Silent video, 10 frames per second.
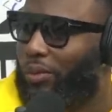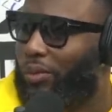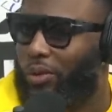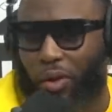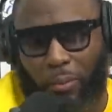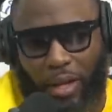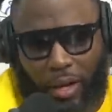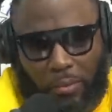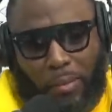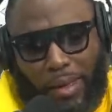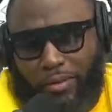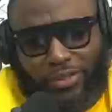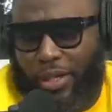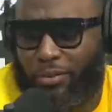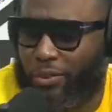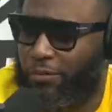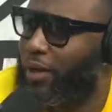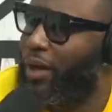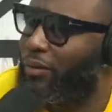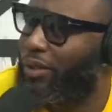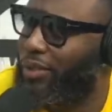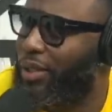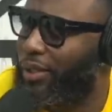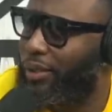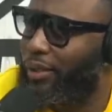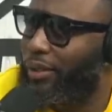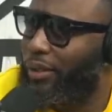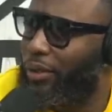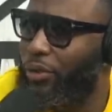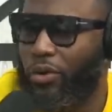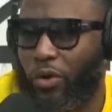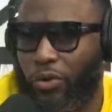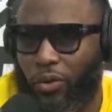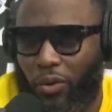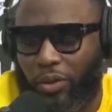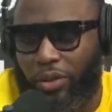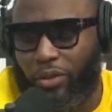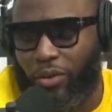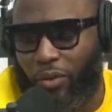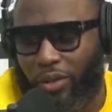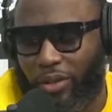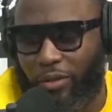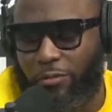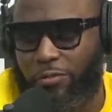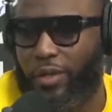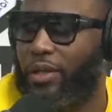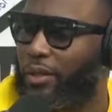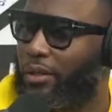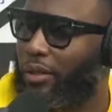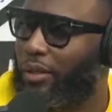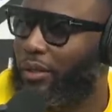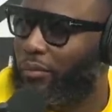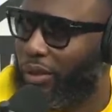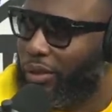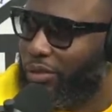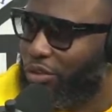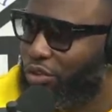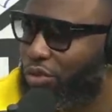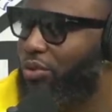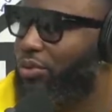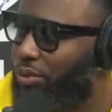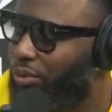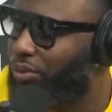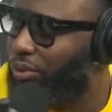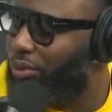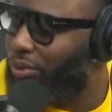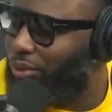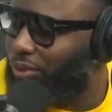You know, I'm not I'm not able to say what the fuck I want to say. You know, you only you only get offended because it's true. It's called being